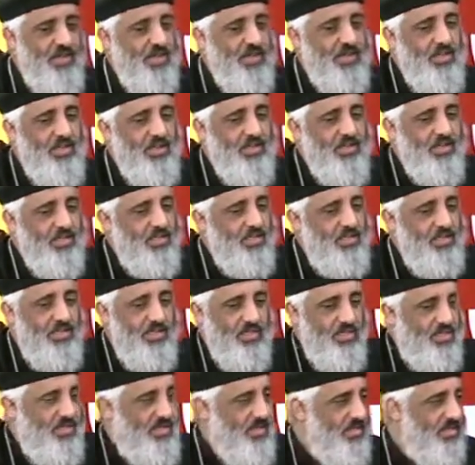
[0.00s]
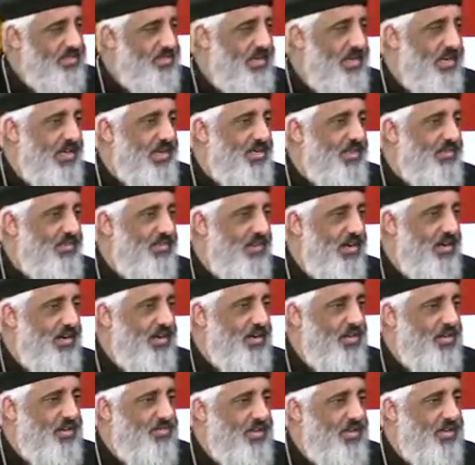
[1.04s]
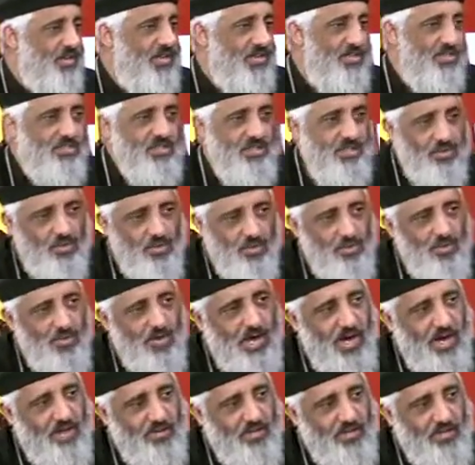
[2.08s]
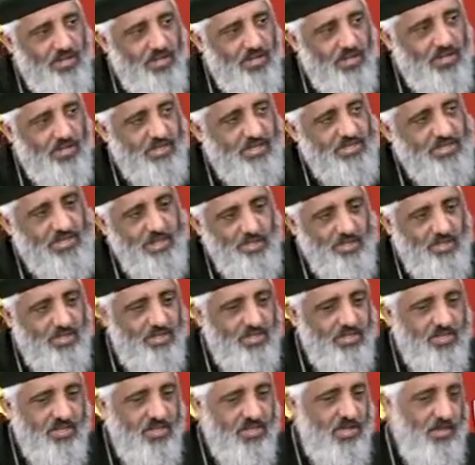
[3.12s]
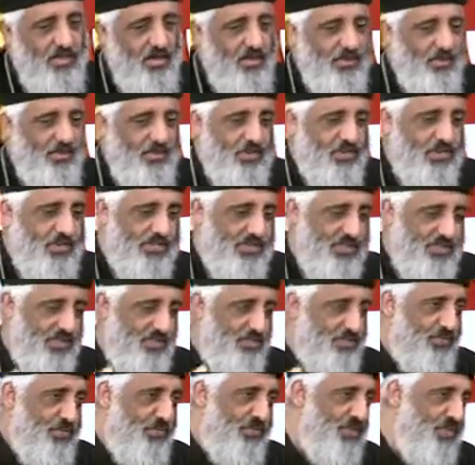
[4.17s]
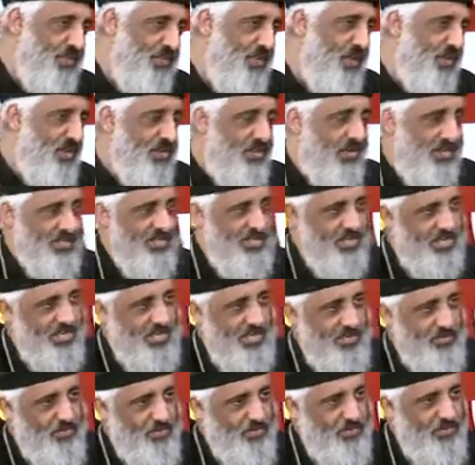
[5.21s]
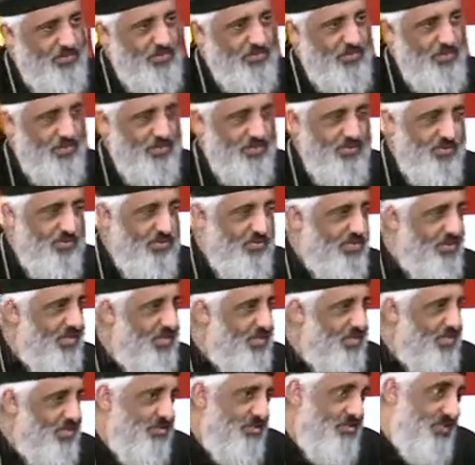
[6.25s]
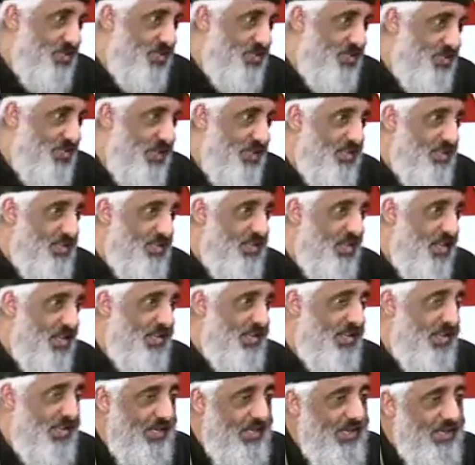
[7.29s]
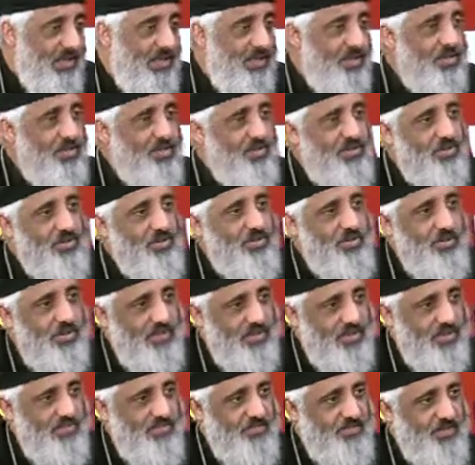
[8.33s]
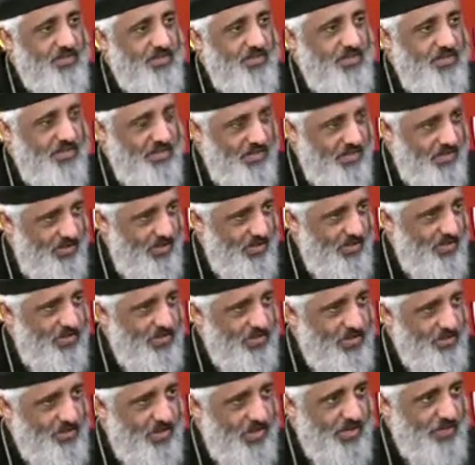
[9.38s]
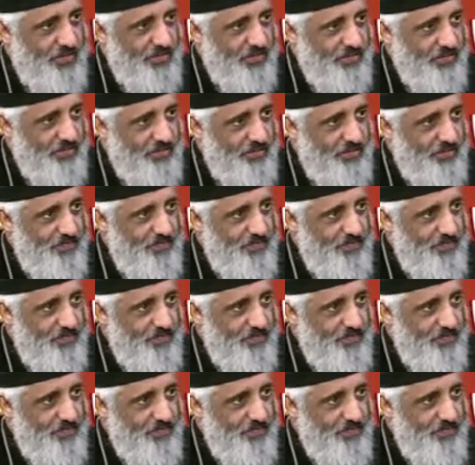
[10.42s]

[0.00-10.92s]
This kind of argument is thrown out and not accepted because the person across the table from you does not adhere or believe in the Bible.